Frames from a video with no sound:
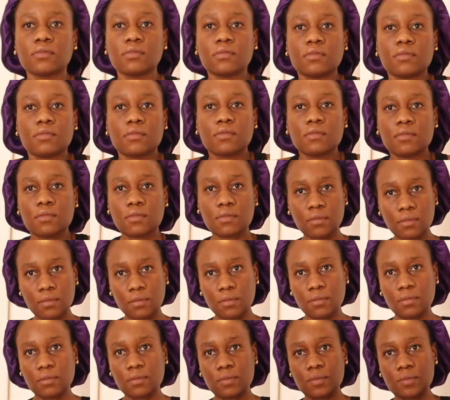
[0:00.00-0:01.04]

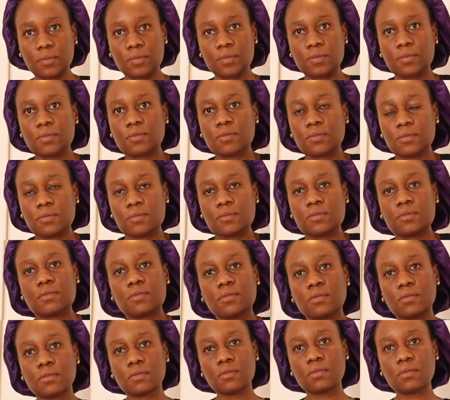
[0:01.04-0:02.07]

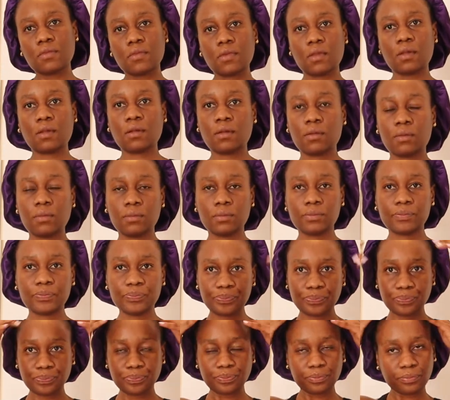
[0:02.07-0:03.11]

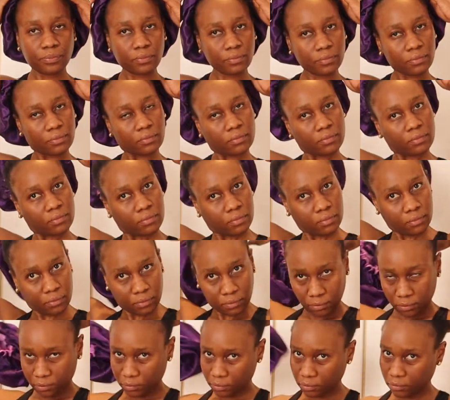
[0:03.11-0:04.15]

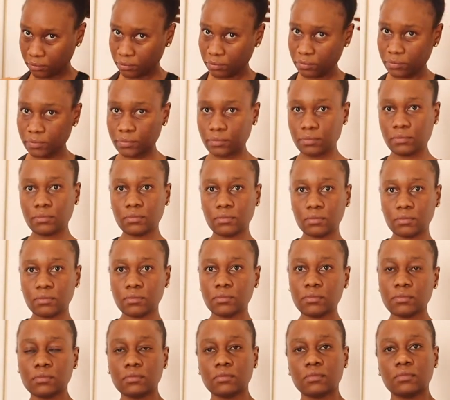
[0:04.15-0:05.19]

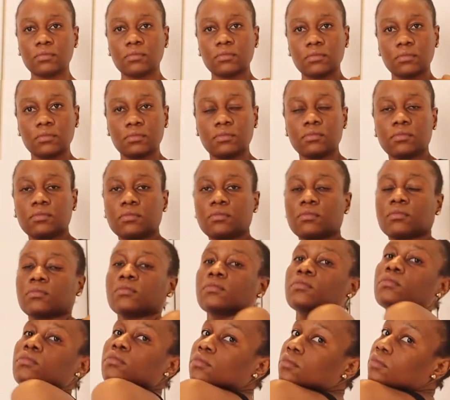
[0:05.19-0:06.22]

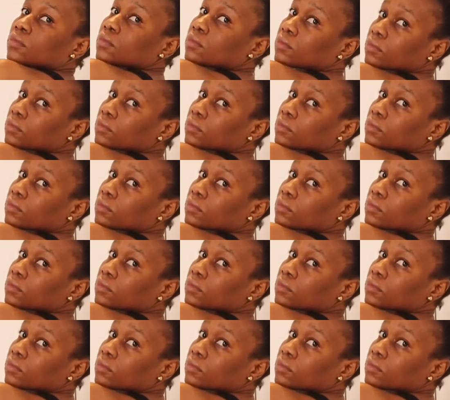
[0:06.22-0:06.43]
Nobody speaks.